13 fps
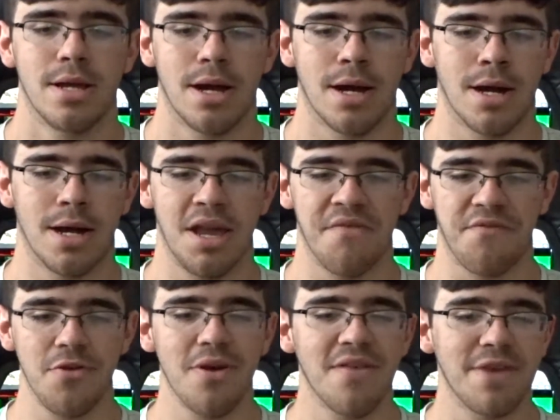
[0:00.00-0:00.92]
If
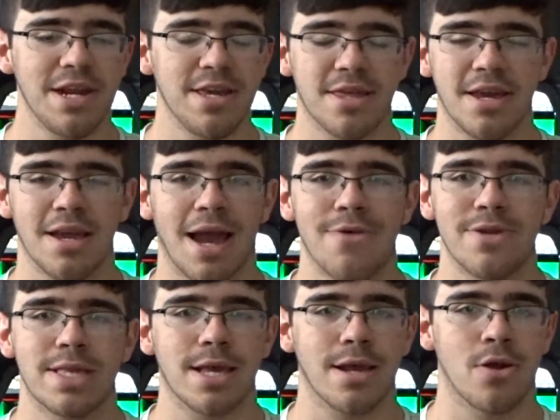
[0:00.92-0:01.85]
you have anything, I would
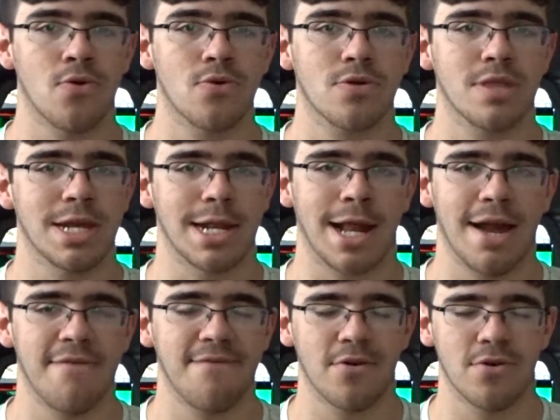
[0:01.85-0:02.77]
say, older than an
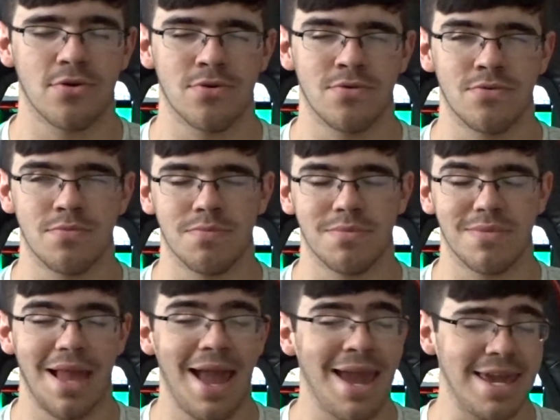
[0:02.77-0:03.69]

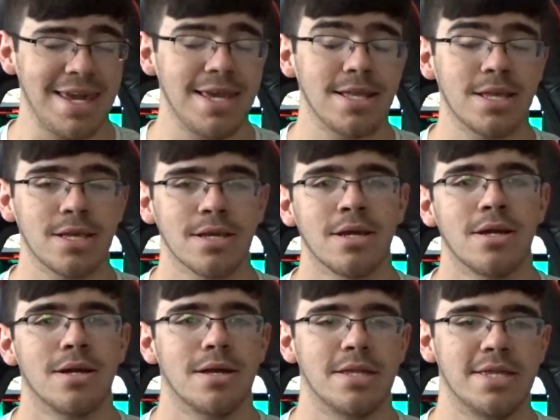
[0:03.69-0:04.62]
iPhone 8,
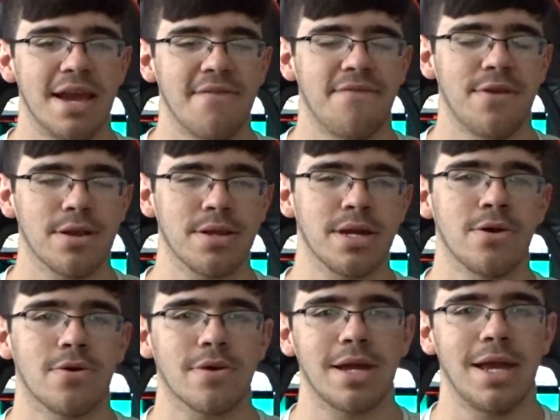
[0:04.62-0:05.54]
definitely
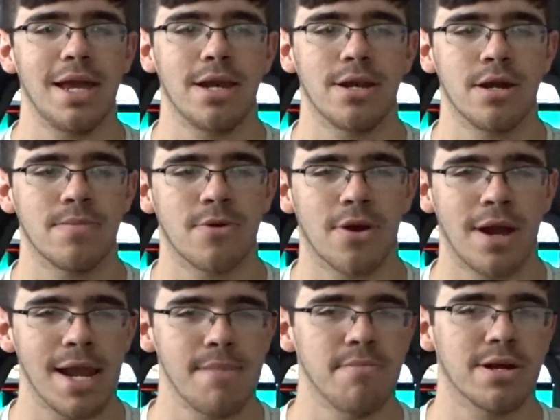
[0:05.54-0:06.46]
going ahead and
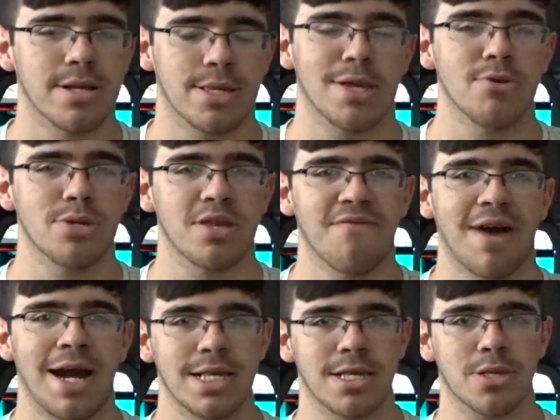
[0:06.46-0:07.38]
upgrade, because those
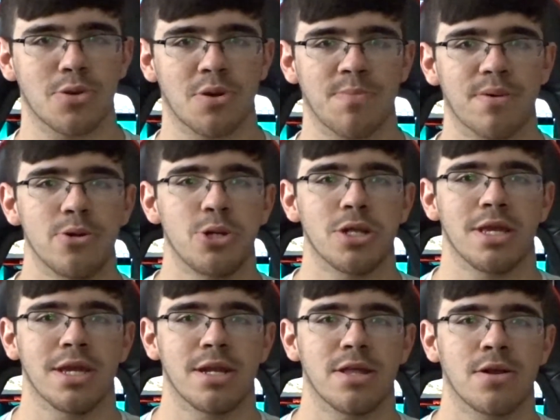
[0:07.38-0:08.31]
devices are approaching
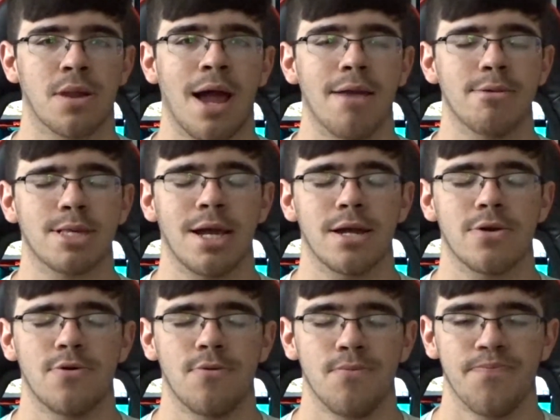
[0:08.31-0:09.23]
the end of their life
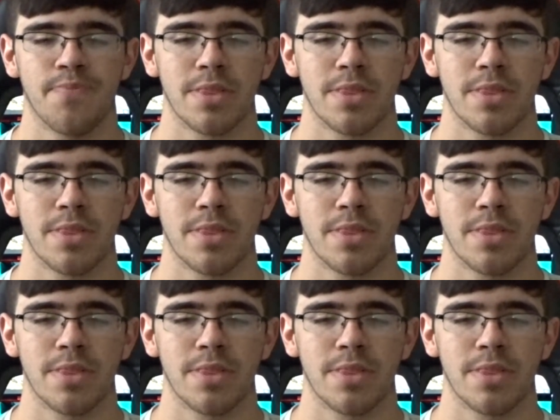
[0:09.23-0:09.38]
cycle.